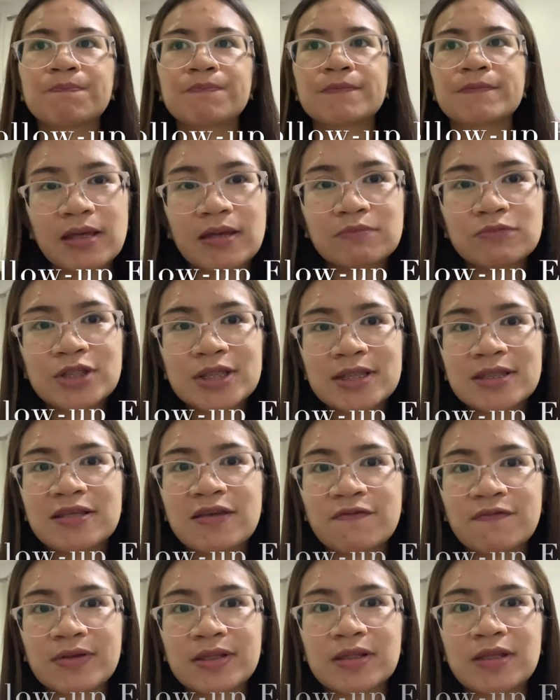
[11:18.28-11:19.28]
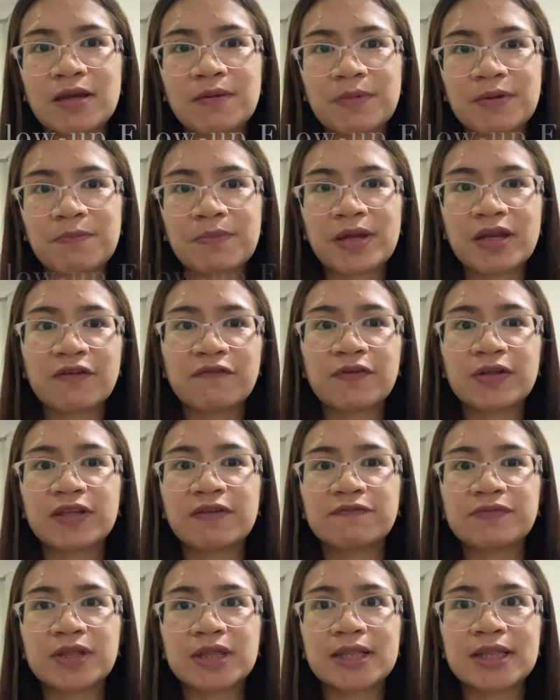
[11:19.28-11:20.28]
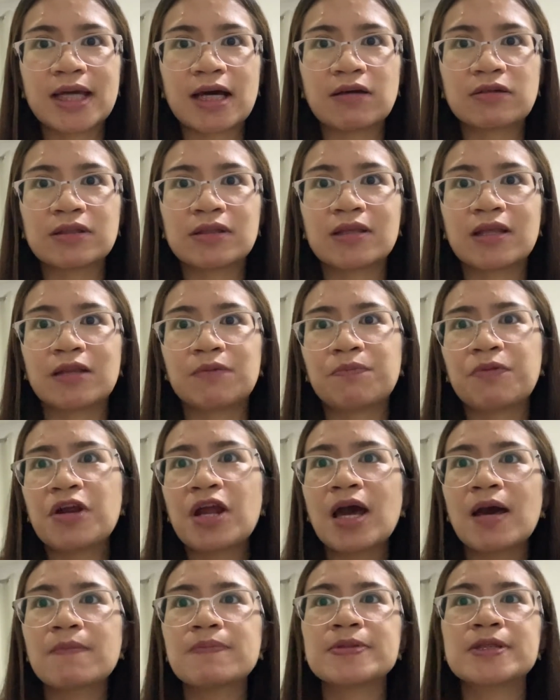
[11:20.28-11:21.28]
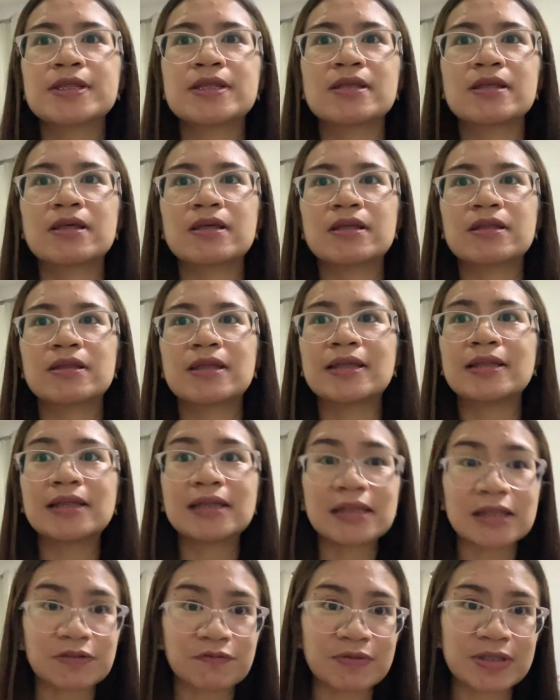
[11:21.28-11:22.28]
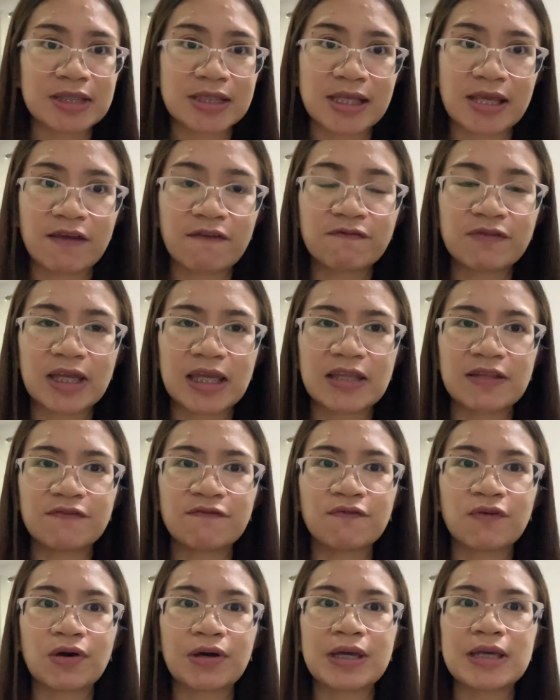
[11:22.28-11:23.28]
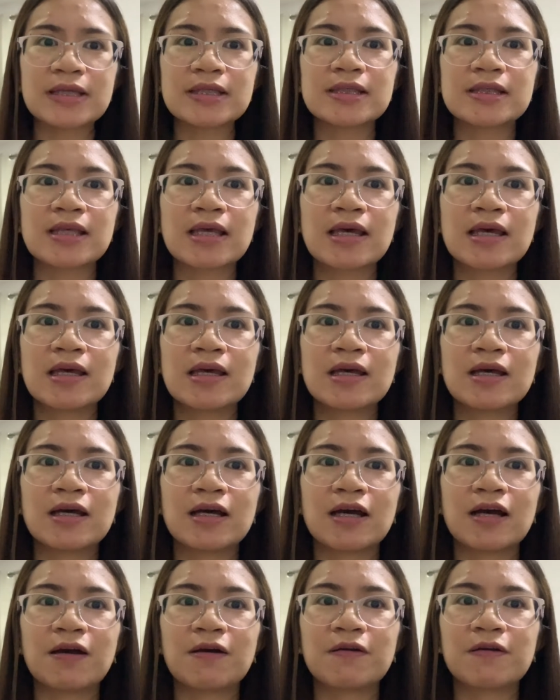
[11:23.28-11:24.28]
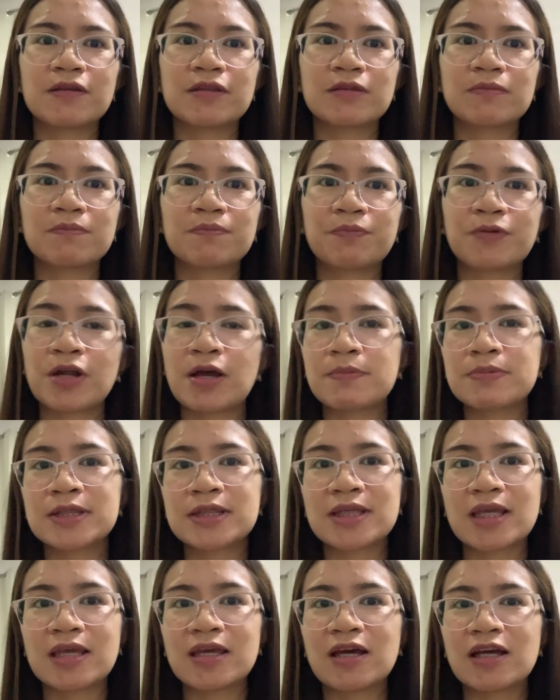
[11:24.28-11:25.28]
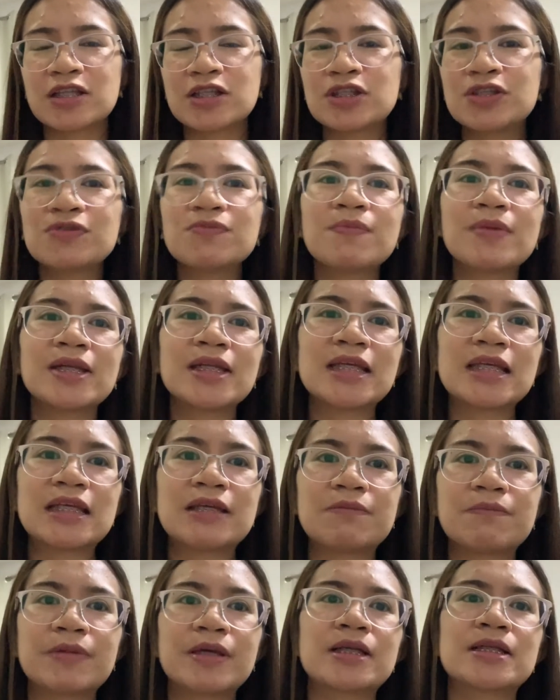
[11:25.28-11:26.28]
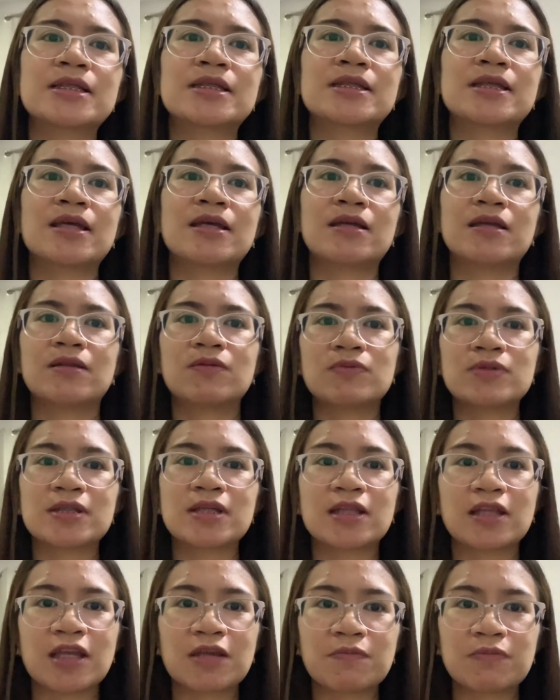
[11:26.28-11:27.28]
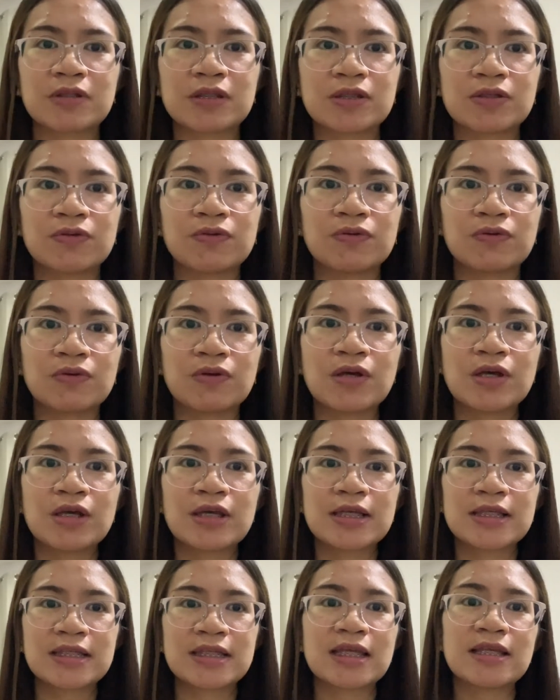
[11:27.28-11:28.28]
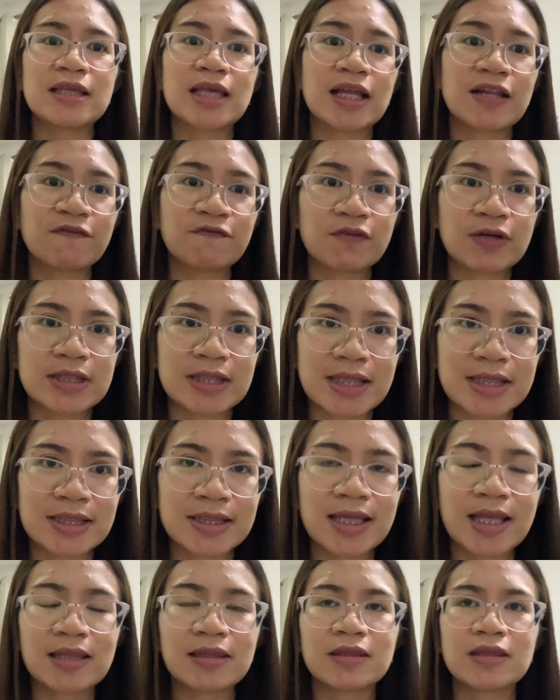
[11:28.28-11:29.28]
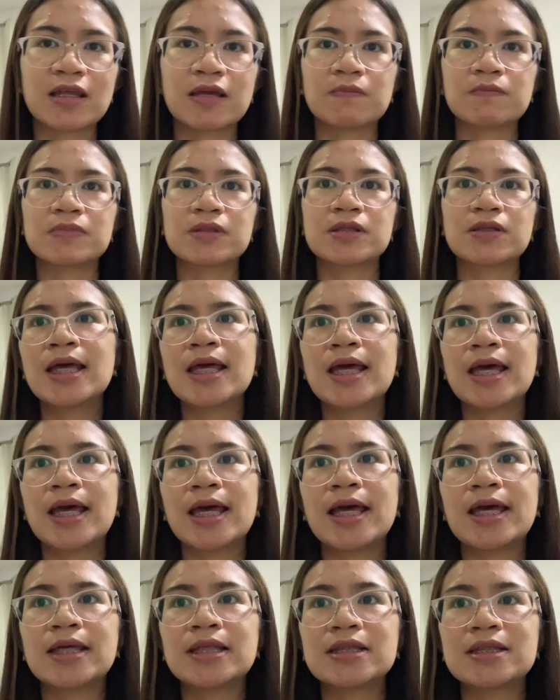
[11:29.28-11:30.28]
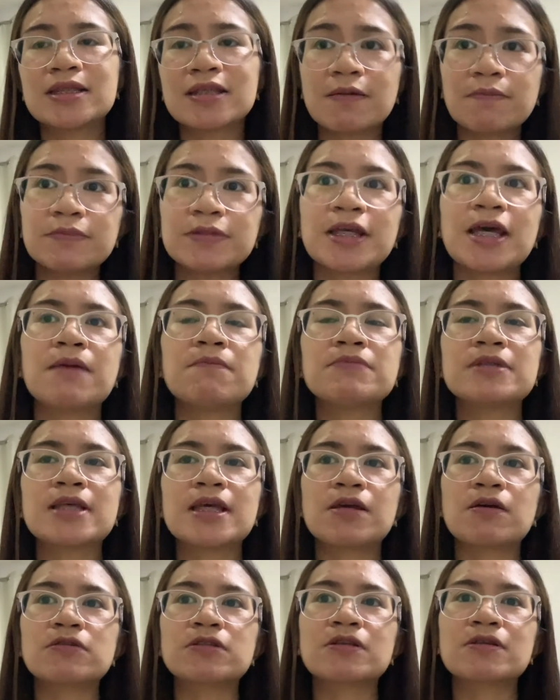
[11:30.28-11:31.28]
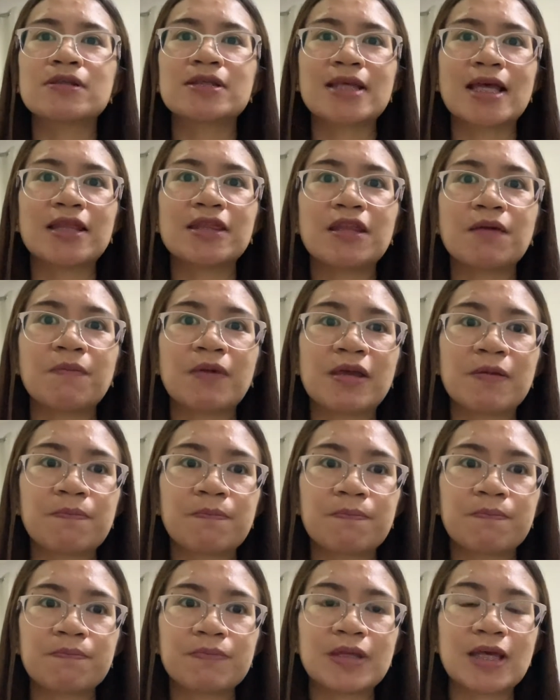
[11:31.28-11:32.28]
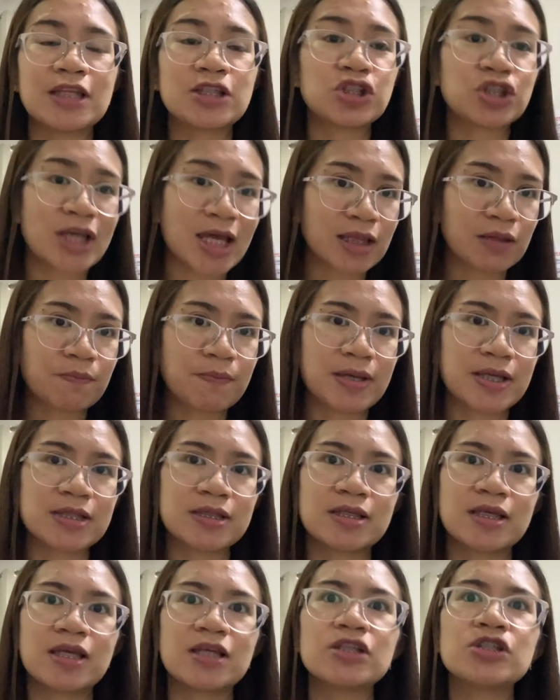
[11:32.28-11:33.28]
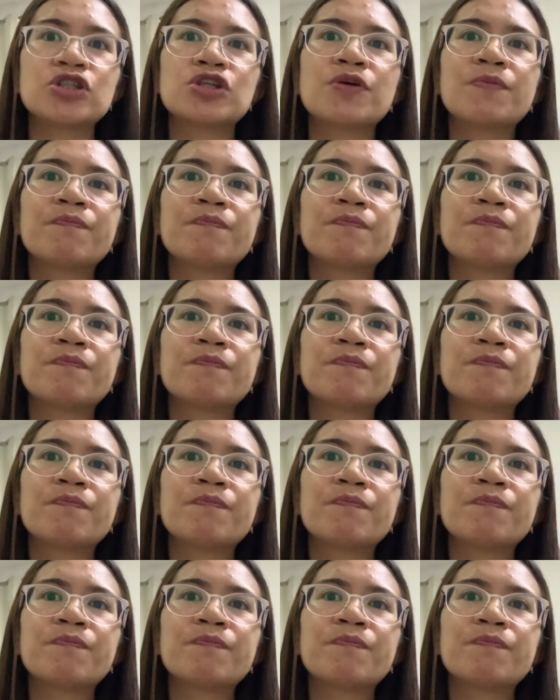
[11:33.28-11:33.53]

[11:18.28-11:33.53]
I'm just giving them a benefit of the doubt that perhaps they didn't receive the invoice. Perhaps they got too many emails and was not able to see the invoice I sent them. And sometimes I also send them a chat message